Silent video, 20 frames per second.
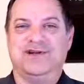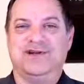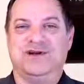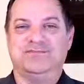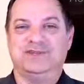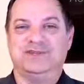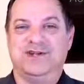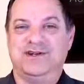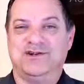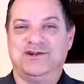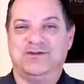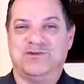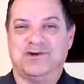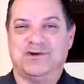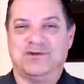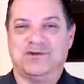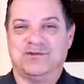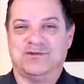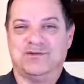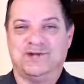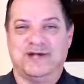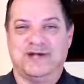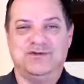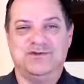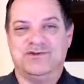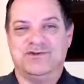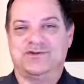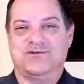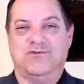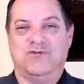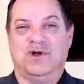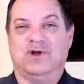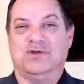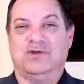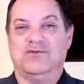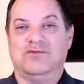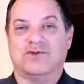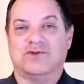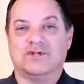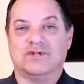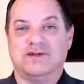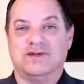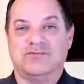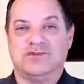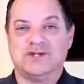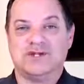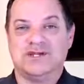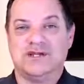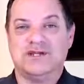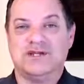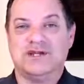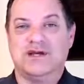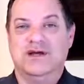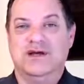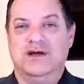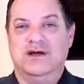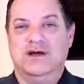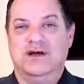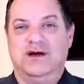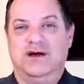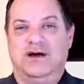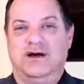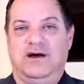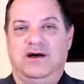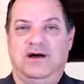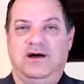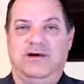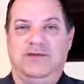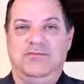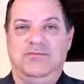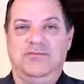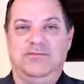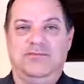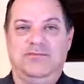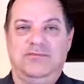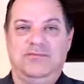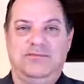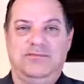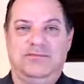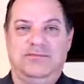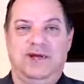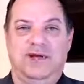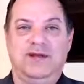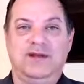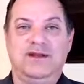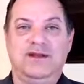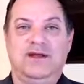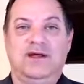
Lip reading: updated your will? That was well over 10%. But